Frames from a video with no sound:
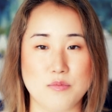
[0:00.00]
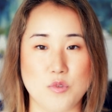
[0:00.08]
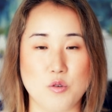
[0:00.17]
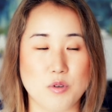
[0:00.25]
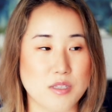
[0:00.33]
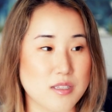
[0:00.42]

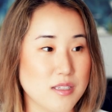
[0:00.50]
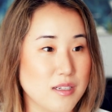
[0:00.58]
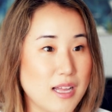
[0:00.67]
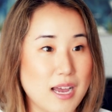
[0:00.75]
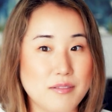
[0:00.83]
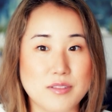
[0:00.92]
You would still
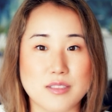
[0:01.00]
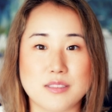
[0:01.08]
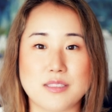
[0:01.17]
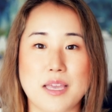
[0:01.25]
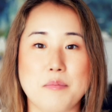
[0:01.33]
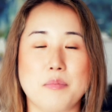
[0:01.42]
have the
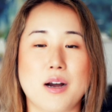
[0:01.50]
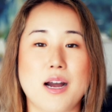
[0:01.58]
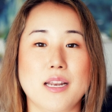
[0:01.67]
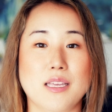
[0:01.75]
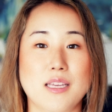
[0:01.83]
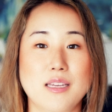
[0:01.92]
same
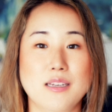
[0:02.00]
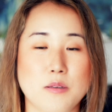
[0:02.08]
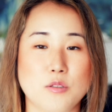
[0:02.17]
body.